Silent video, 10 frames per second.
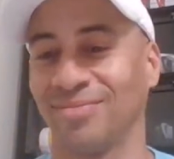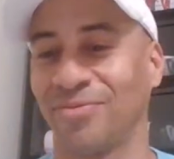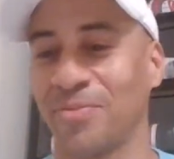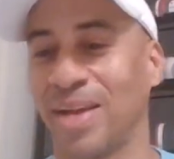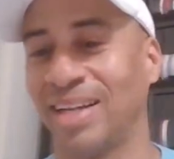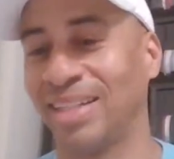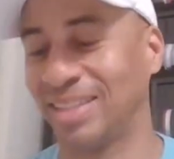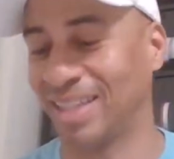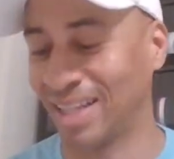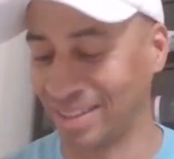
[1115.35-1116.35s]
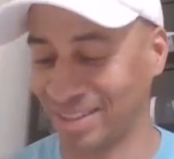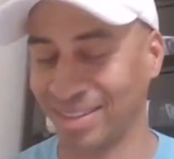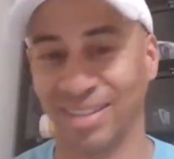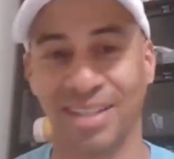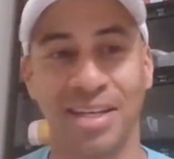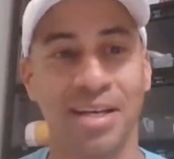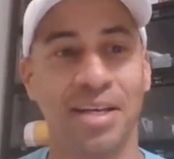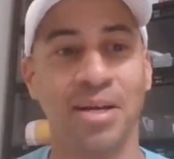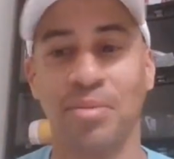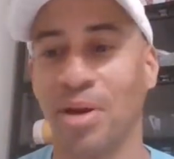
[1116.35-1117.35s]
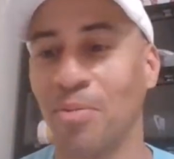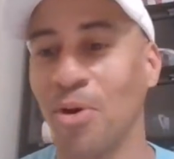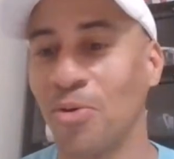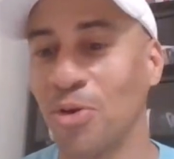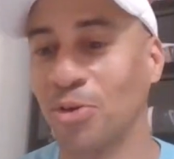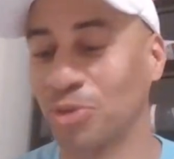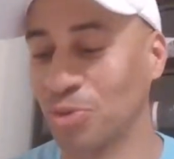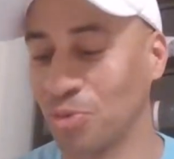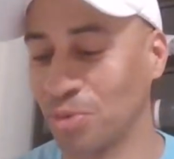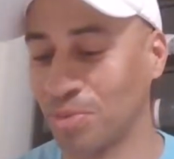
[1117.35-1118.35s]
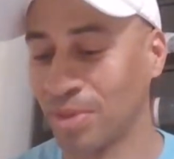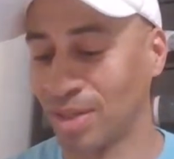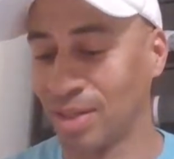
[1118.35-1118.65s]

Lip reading: From 96. But I'm holding on to them.